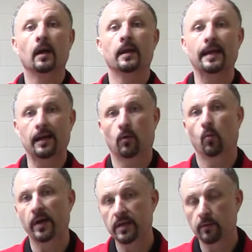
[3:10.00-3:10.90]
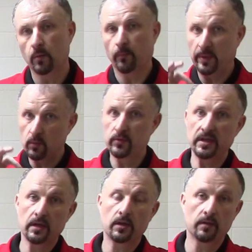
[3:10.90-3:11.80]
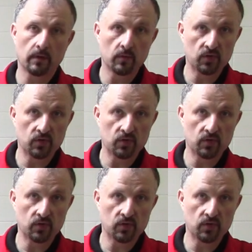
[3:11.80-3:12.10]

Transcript: Now, when you're building your own